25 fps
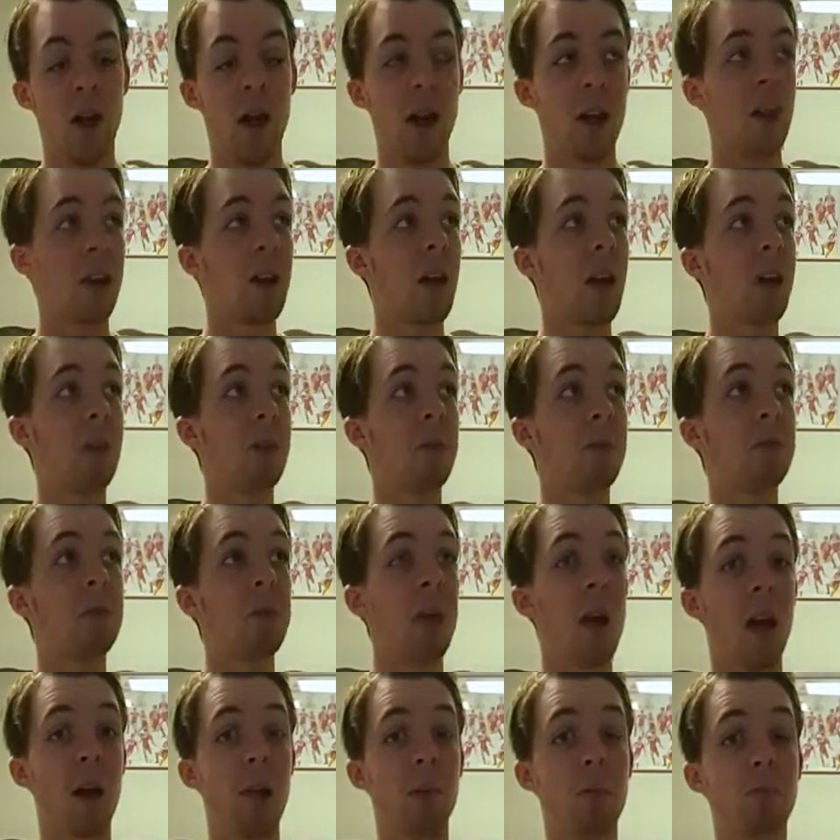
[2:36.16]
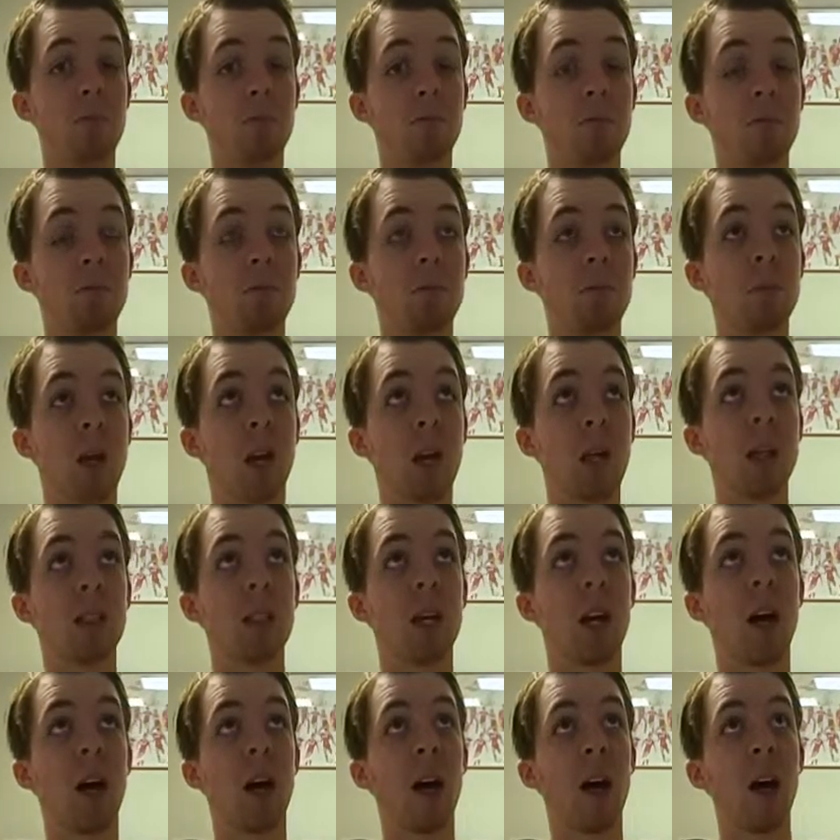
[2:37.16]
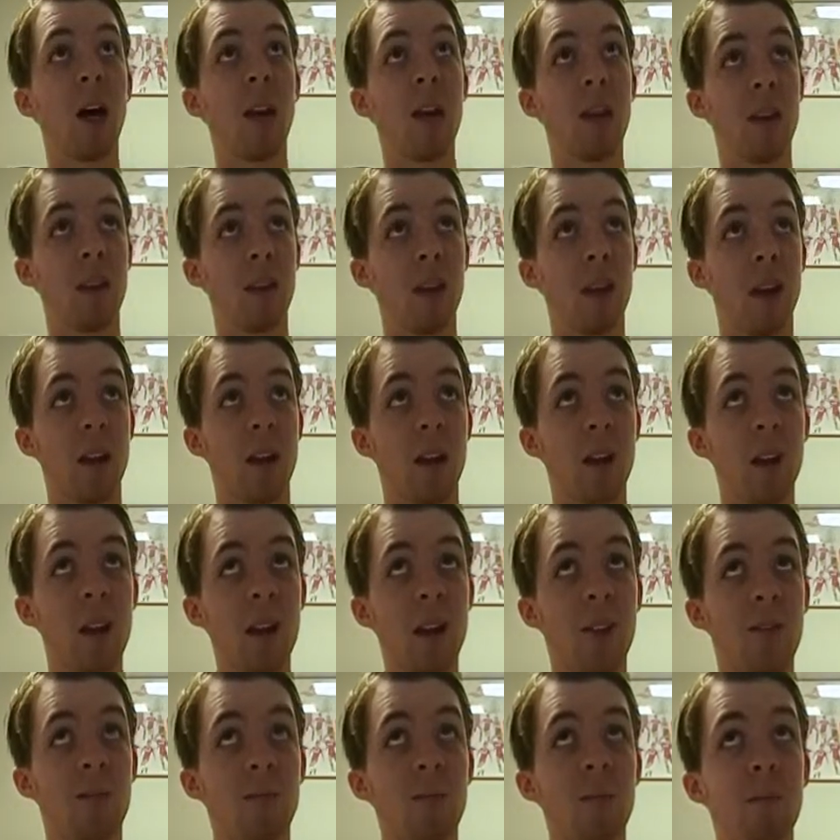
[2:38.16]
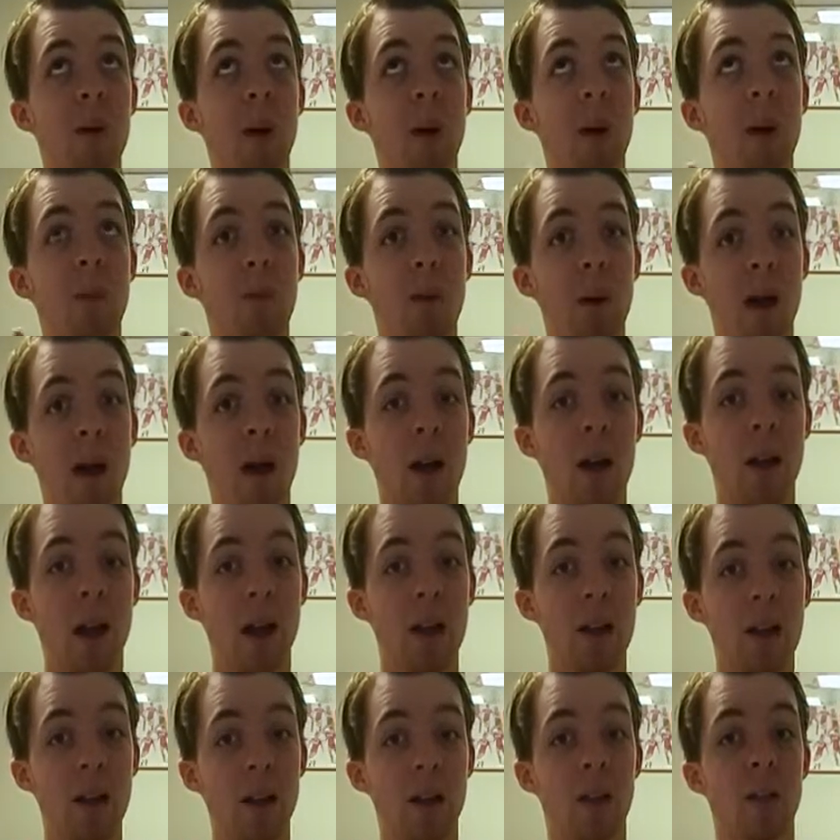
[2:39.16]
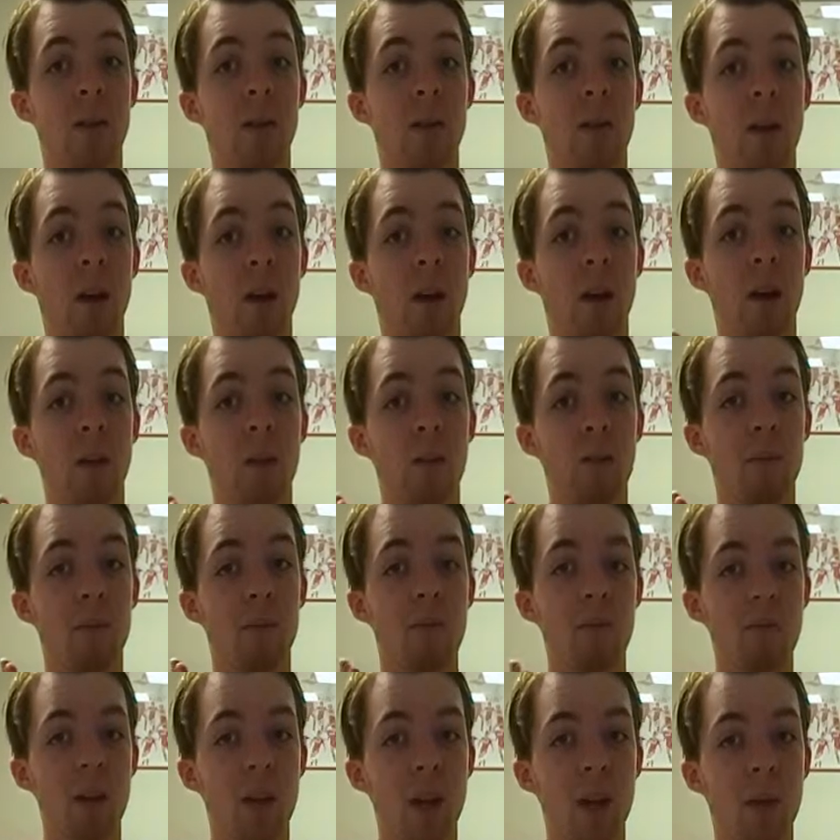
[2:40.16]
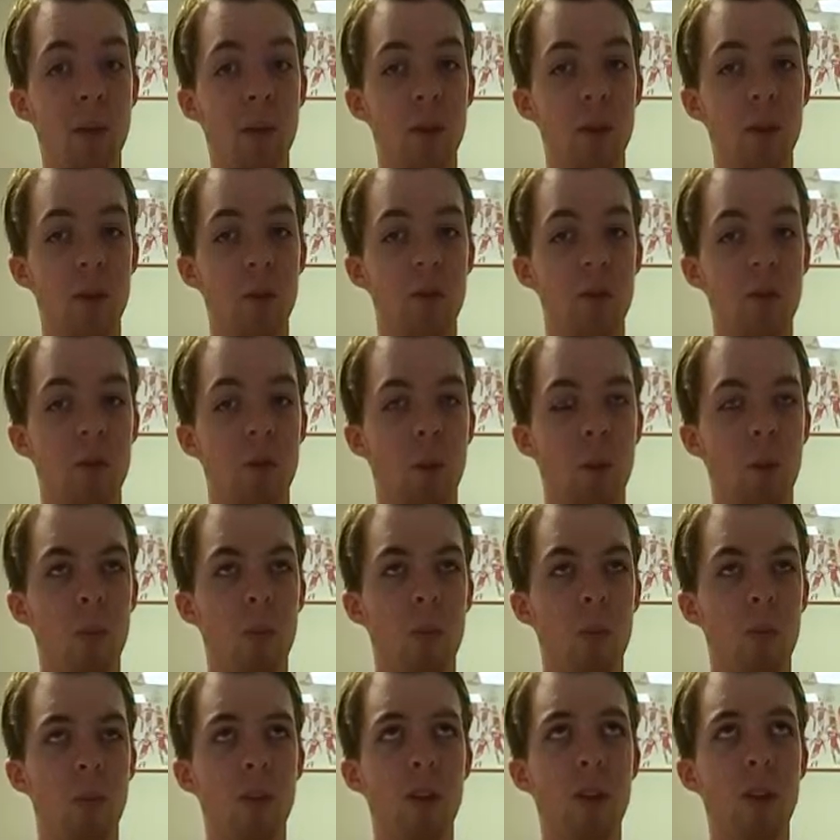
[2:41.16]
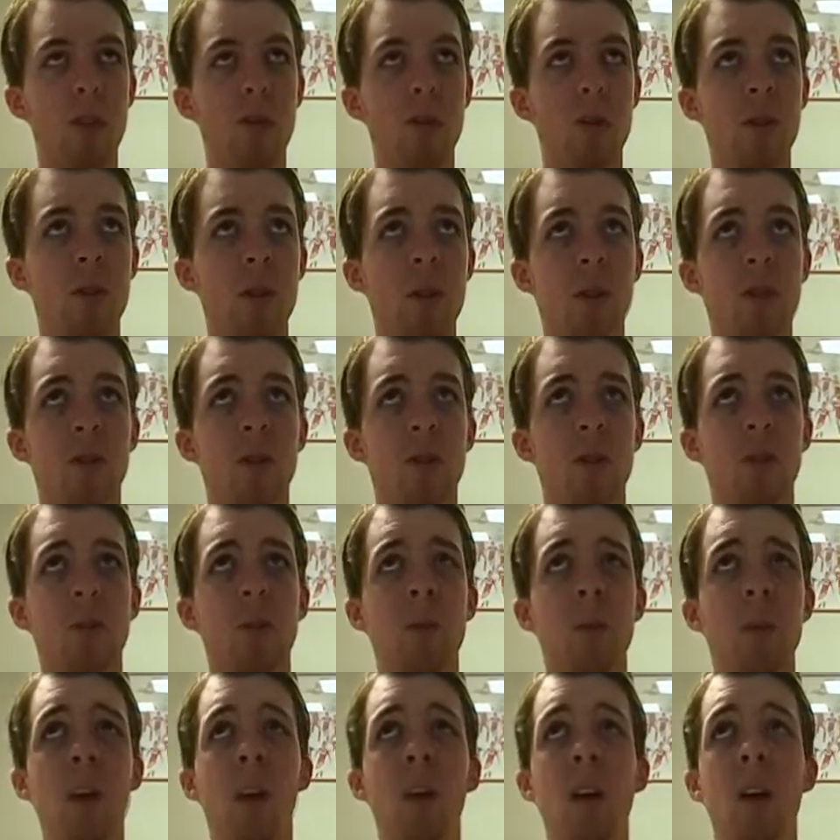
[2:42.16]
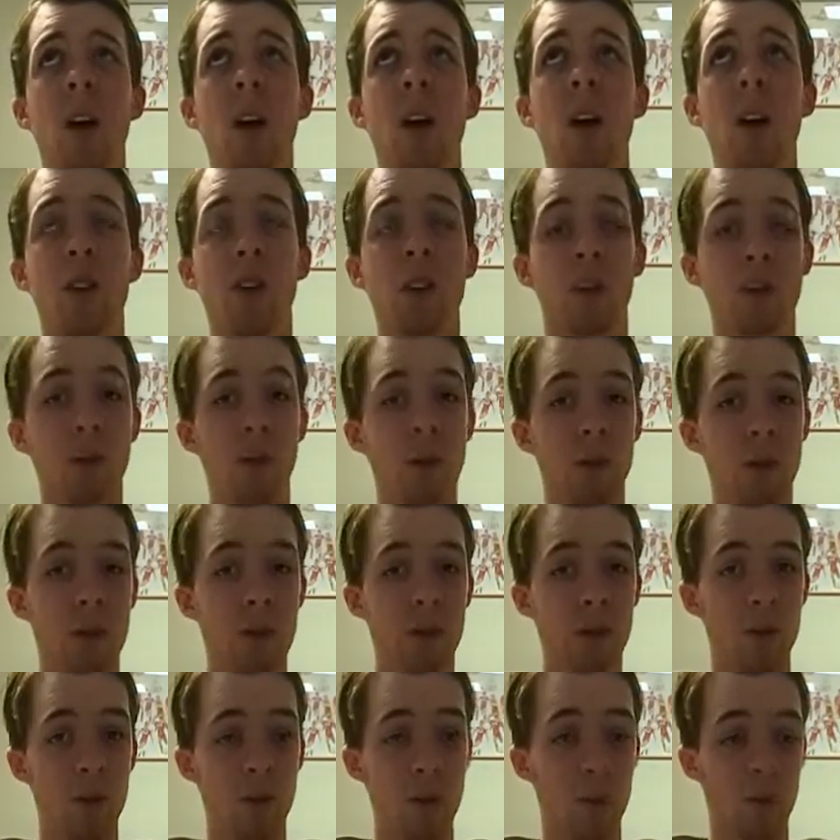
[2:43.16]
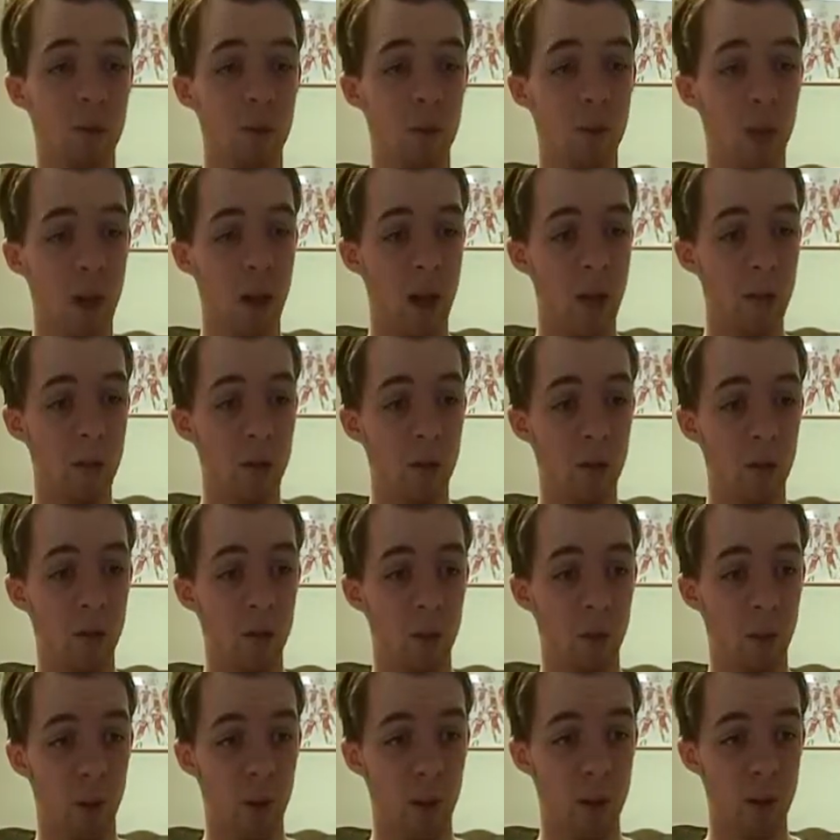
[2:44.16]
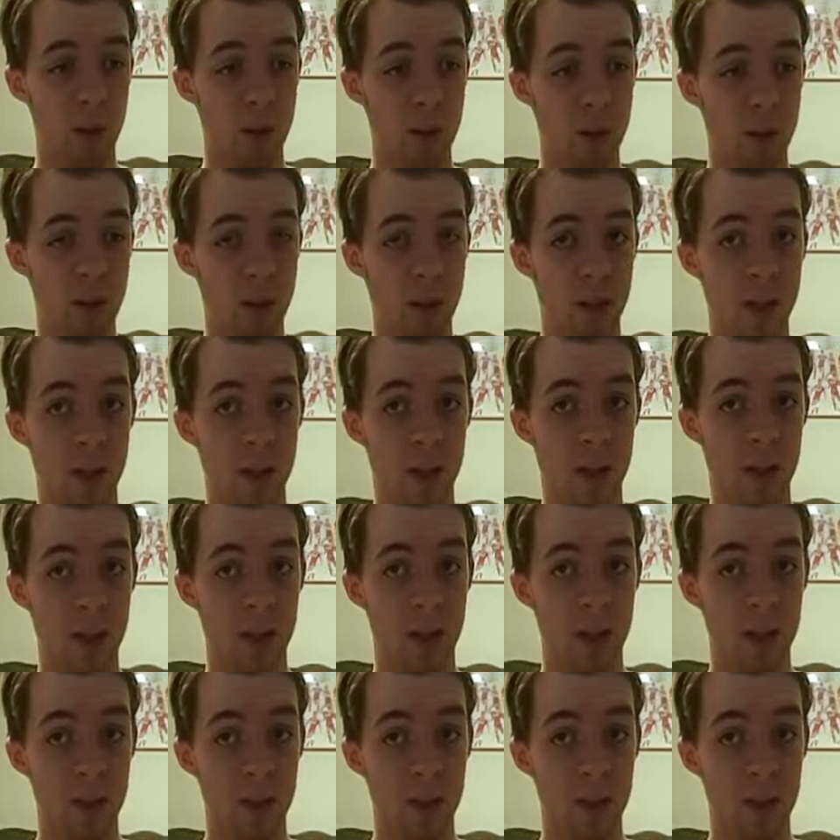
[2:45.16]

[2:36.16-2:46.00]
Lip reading: And then, yeah, but at the end of my ideal time of the, Christmas special Doctor Who episode, what happened was